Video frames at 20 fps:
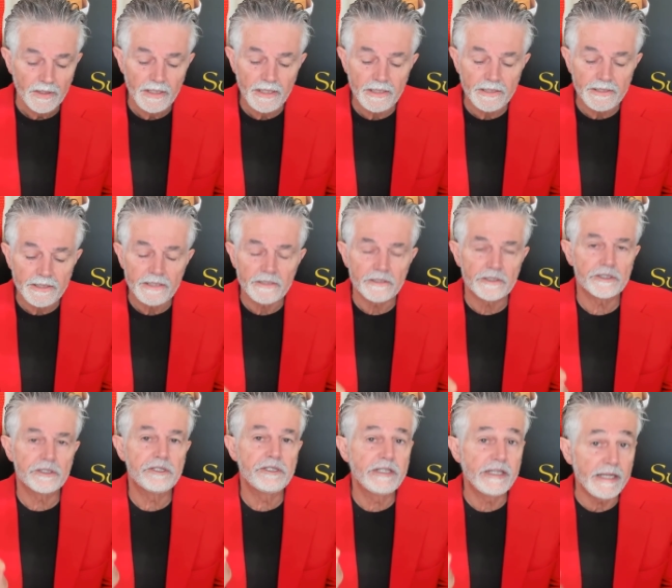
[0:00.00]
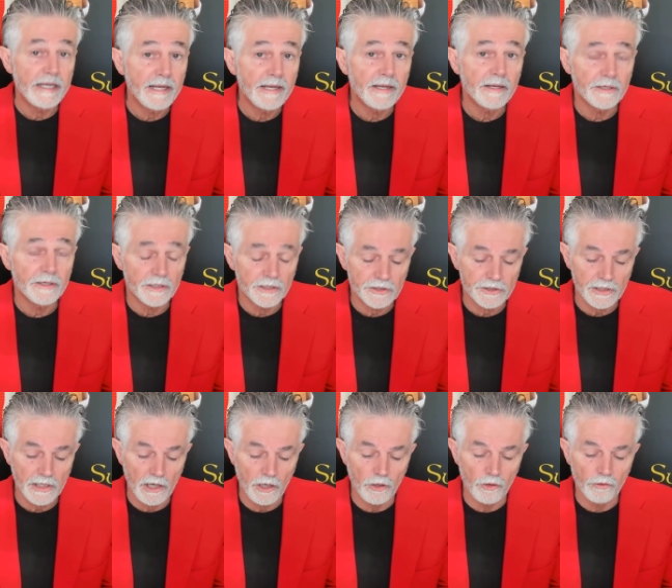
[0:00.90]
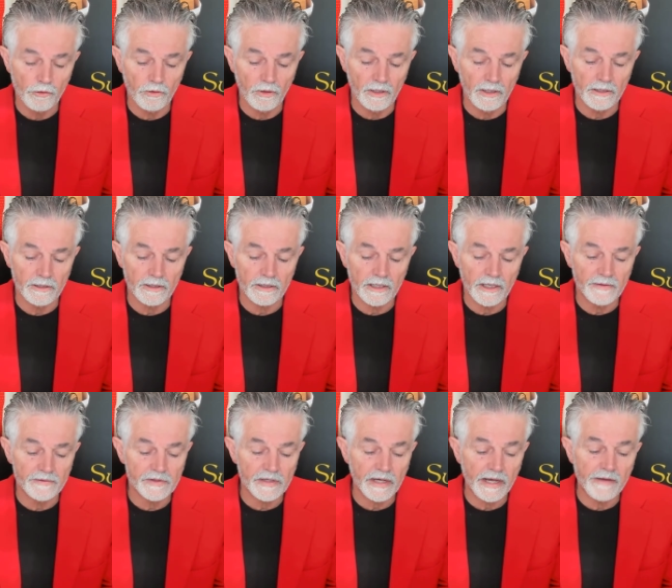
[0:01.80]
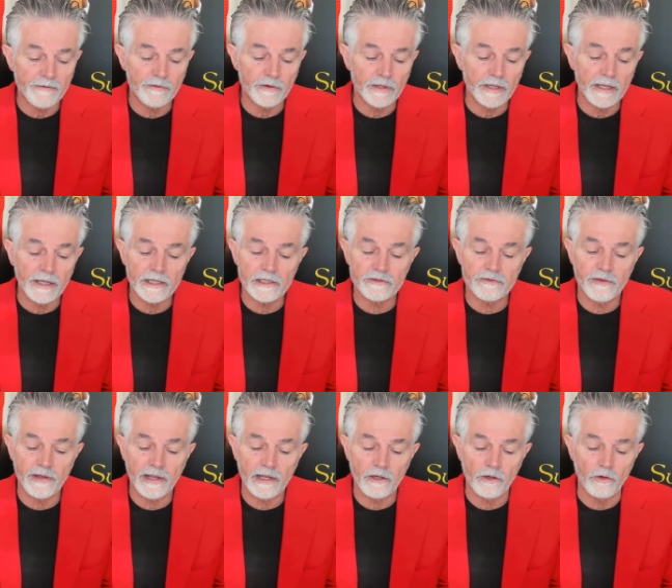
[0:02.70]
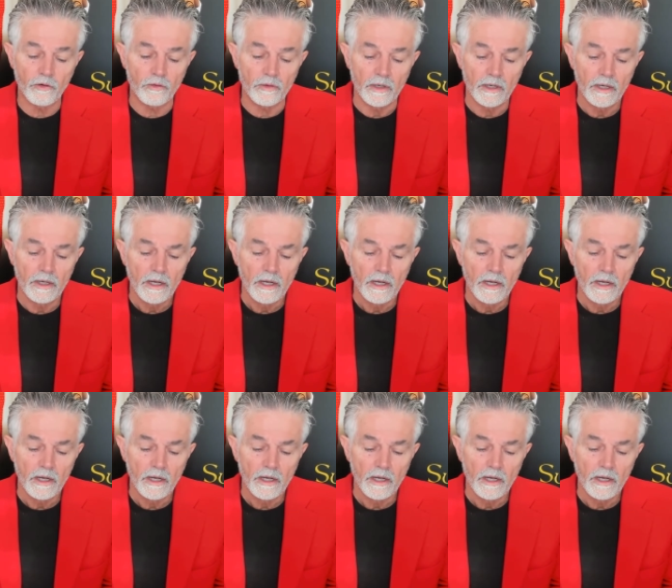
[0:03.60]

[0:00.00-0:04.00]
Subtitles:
It is dearness only that gives everything its value.